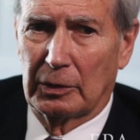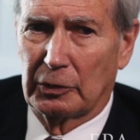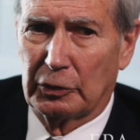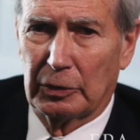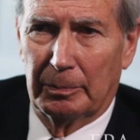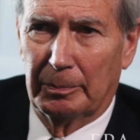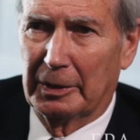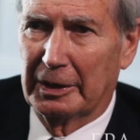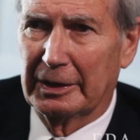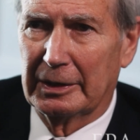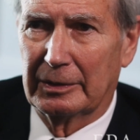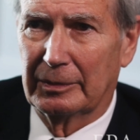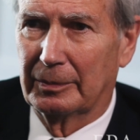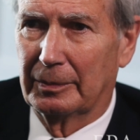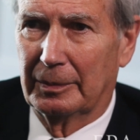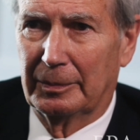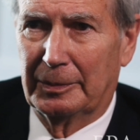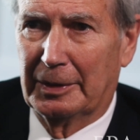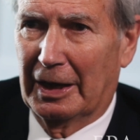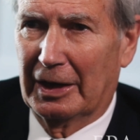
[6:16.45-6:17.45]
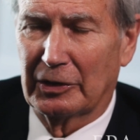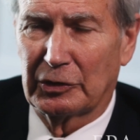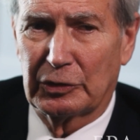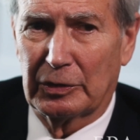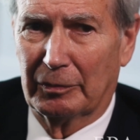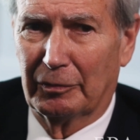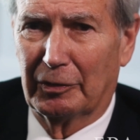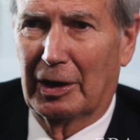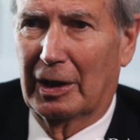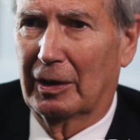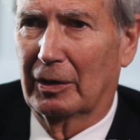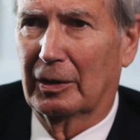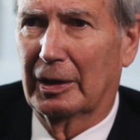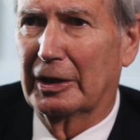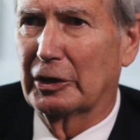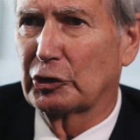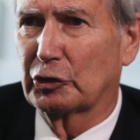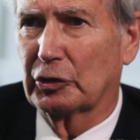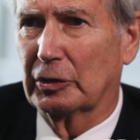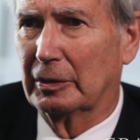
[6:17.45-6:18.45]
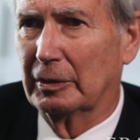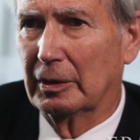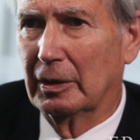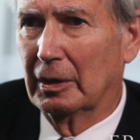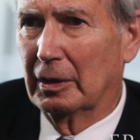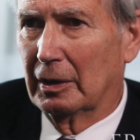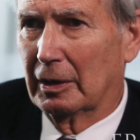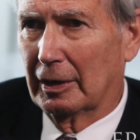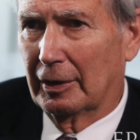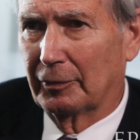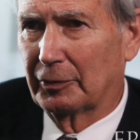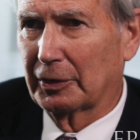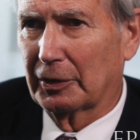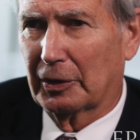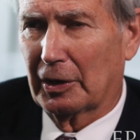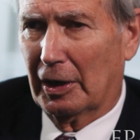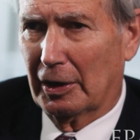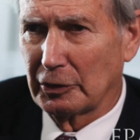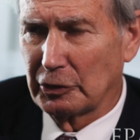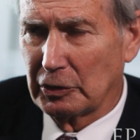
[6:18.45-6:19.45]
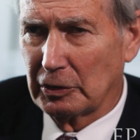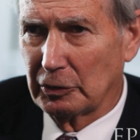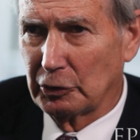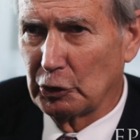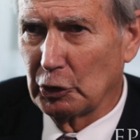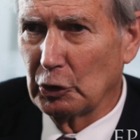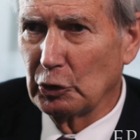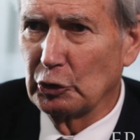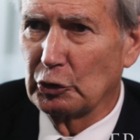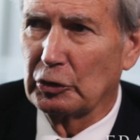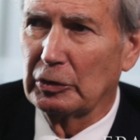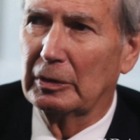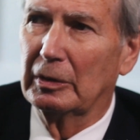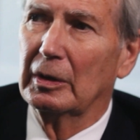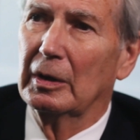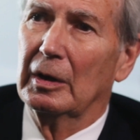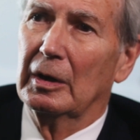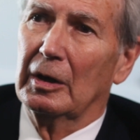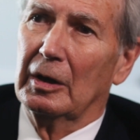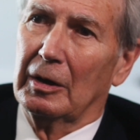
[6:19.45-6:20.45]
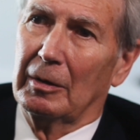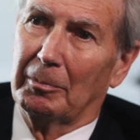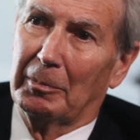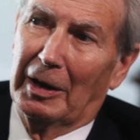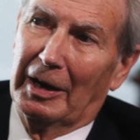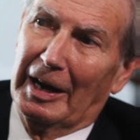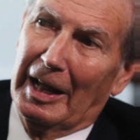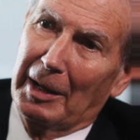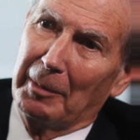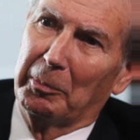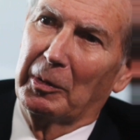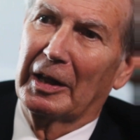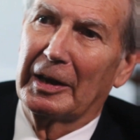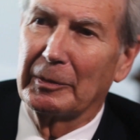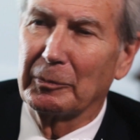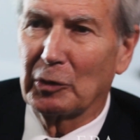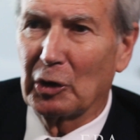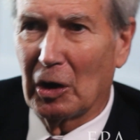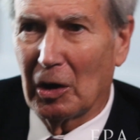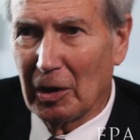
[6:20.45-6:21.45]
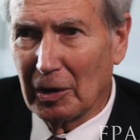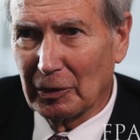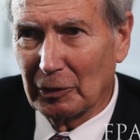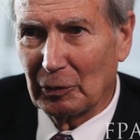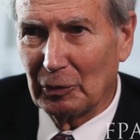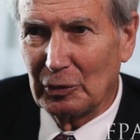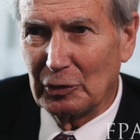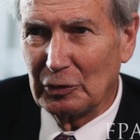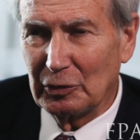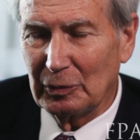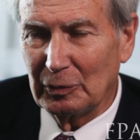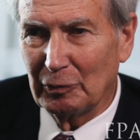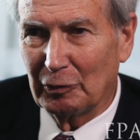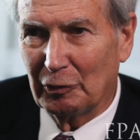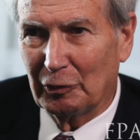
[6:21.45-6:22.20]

to me, that's a violation of the Constitution. But I blame Congress